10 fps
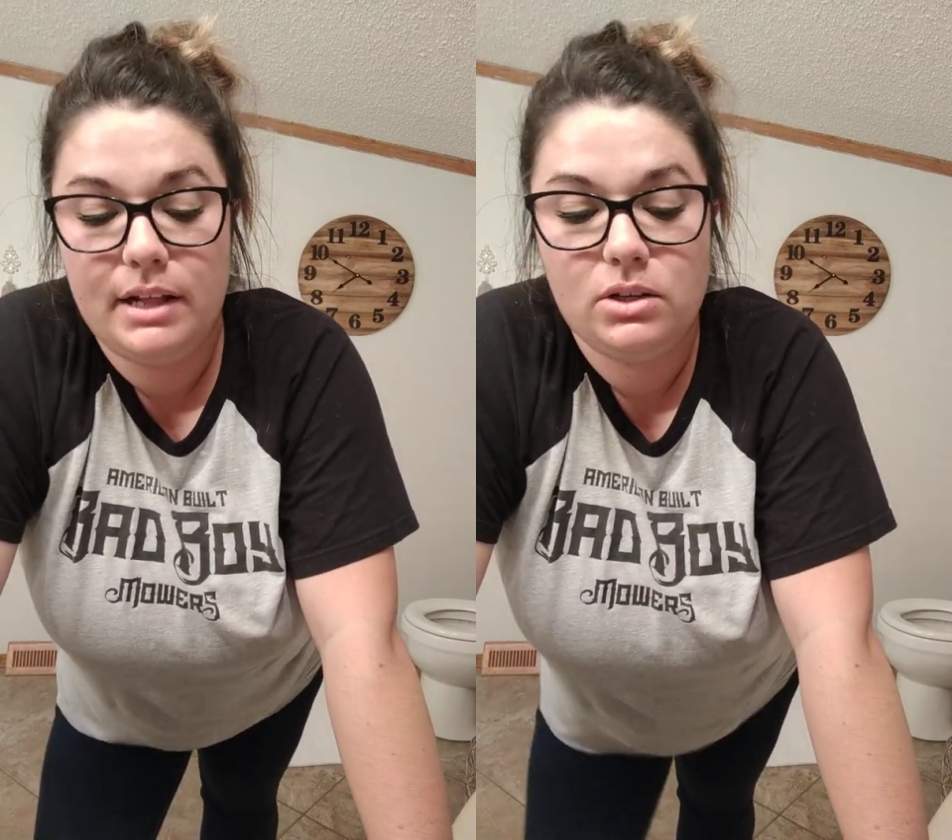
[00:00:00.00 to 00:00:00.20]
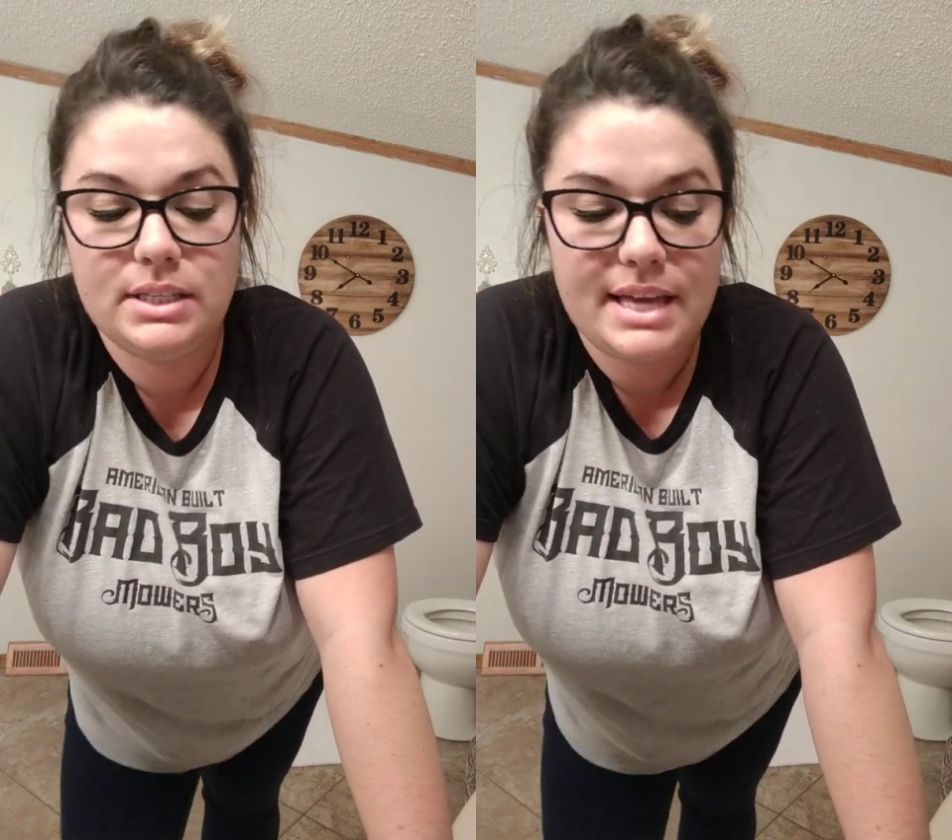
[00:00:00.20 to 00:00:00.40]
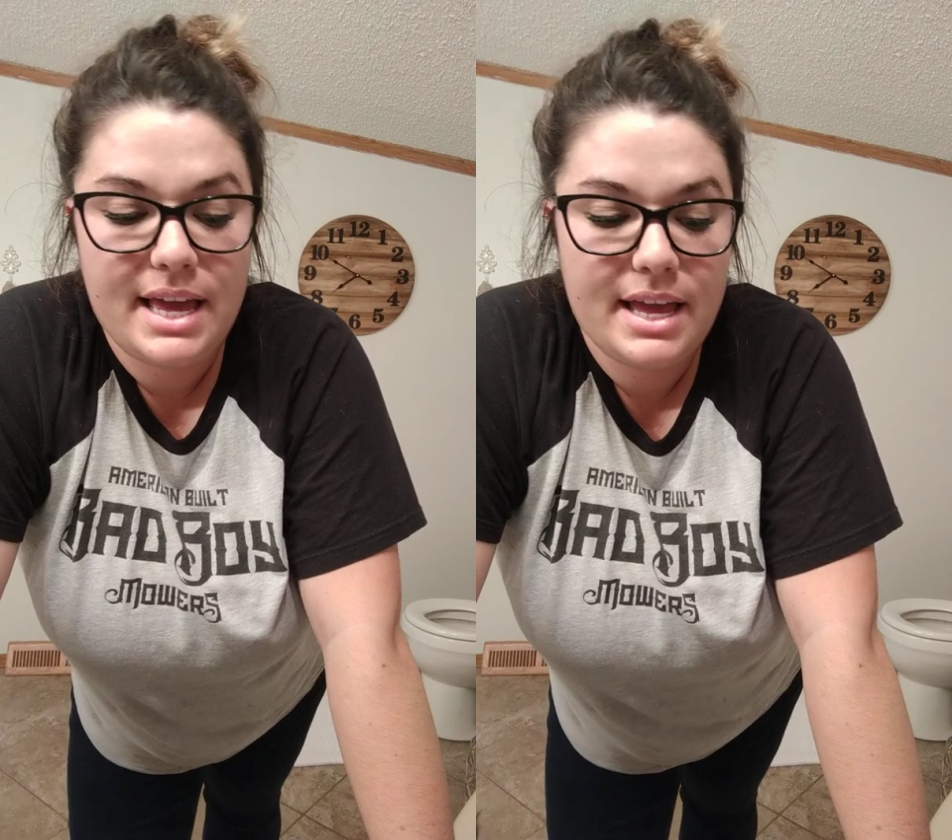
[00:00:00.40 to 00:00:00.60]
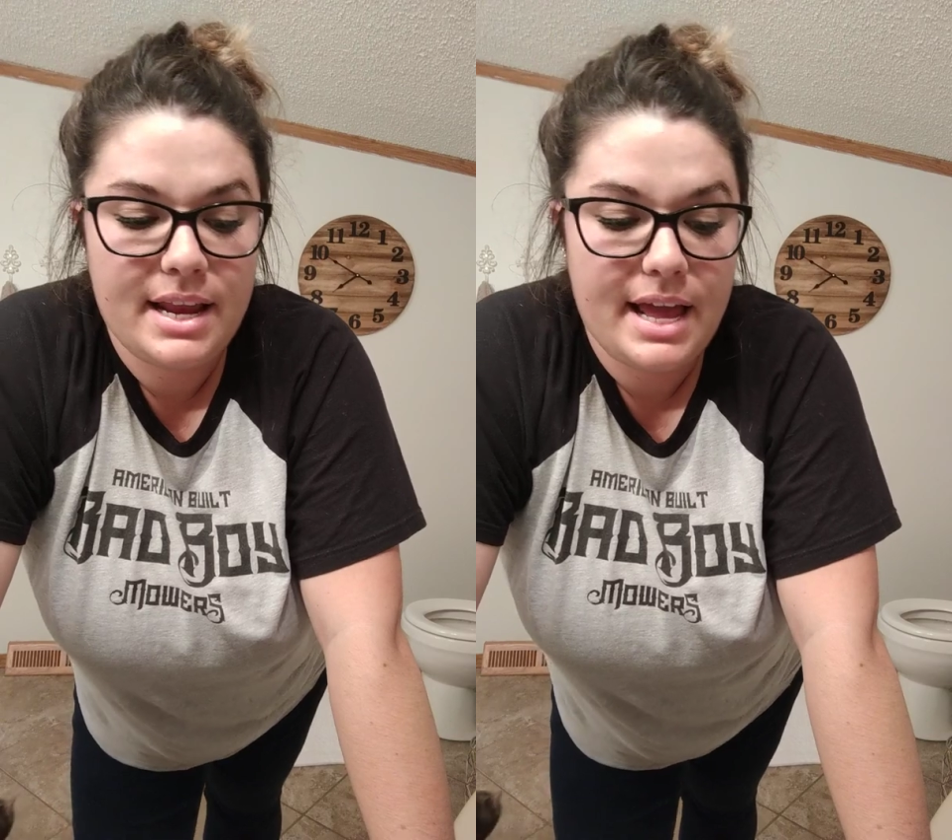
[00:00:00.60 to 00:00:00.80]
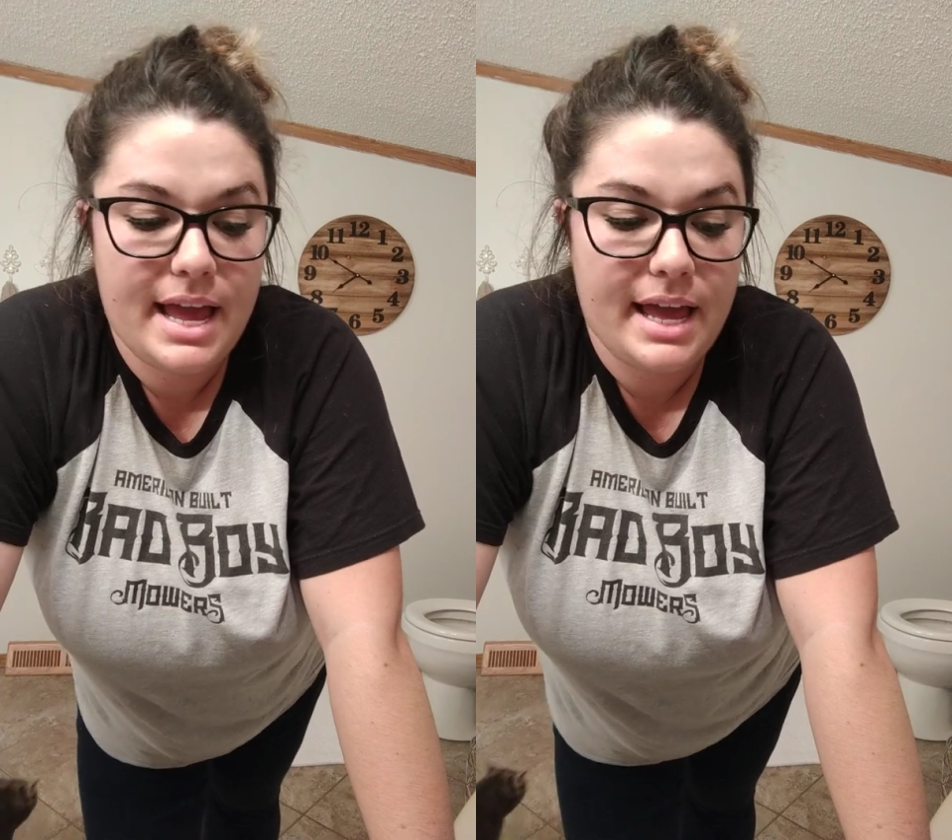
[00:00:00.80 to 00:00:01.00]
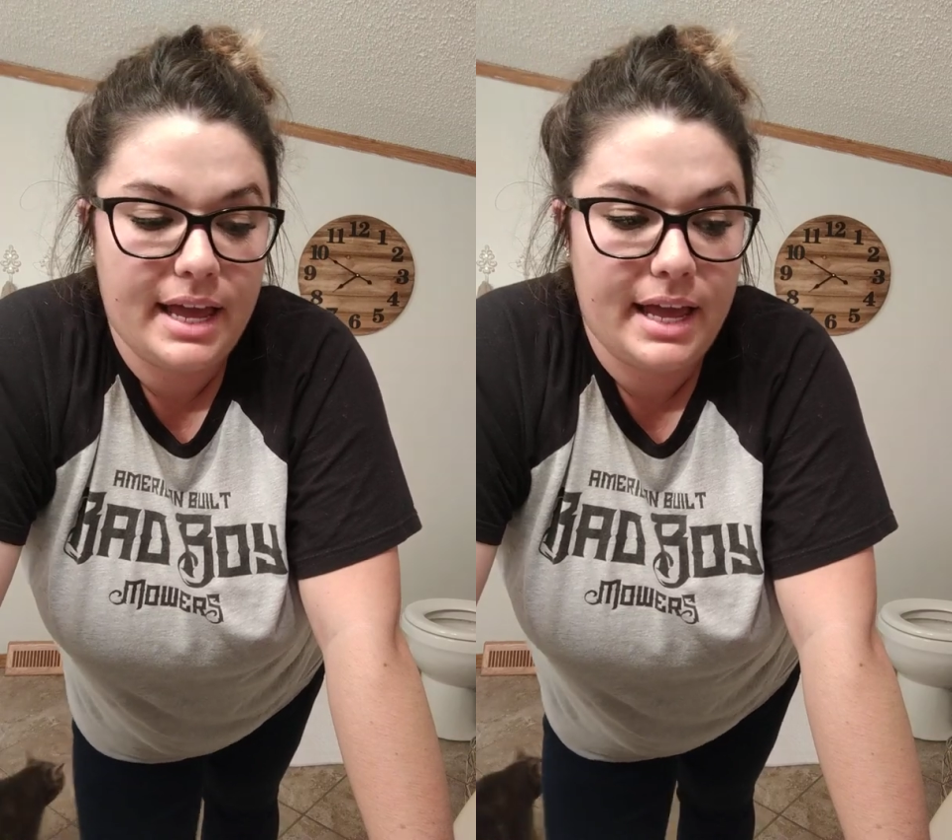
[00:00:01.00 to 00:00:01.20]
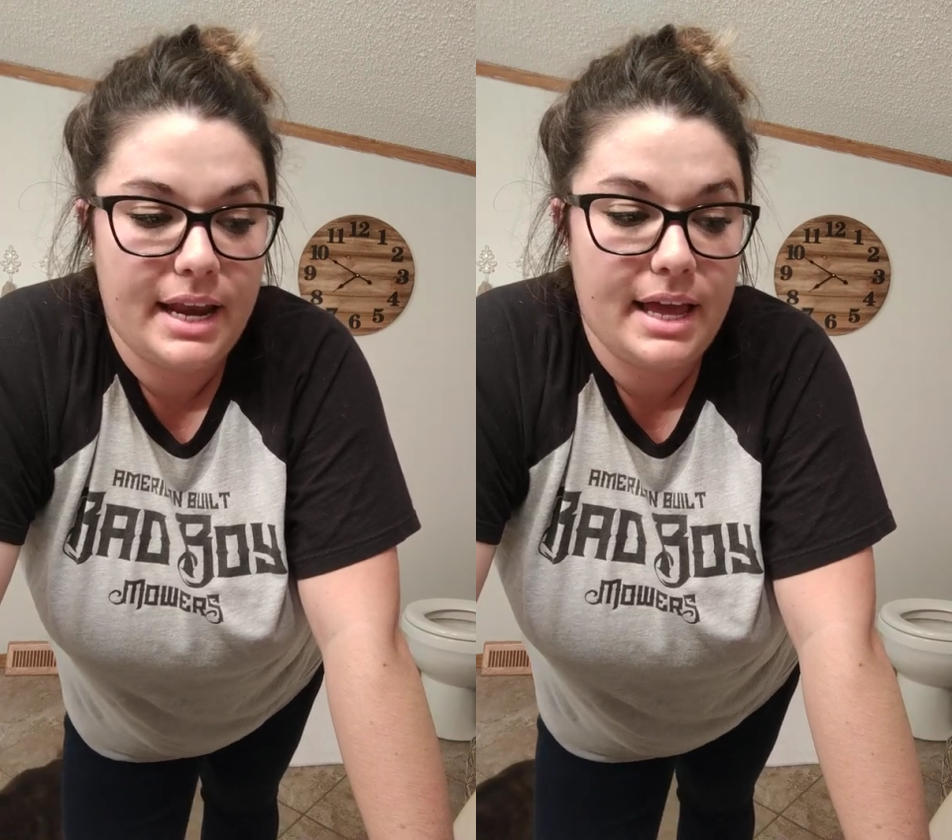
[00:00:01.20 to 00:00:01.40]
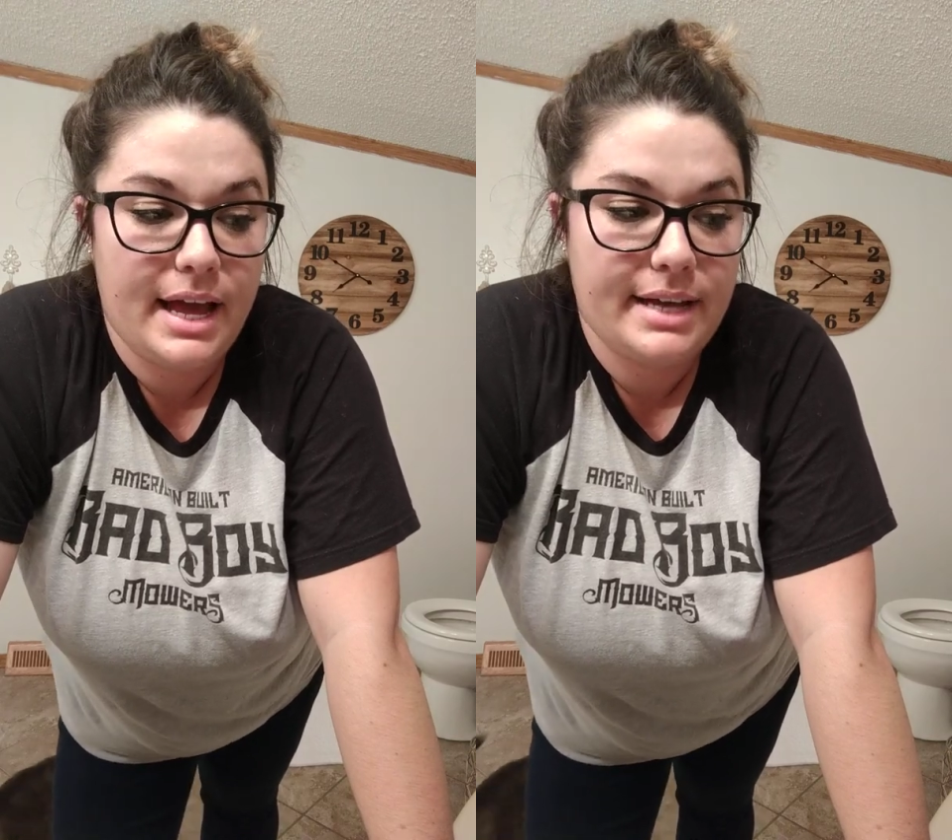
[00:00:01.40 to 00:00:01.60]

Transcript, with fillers: follicle scan and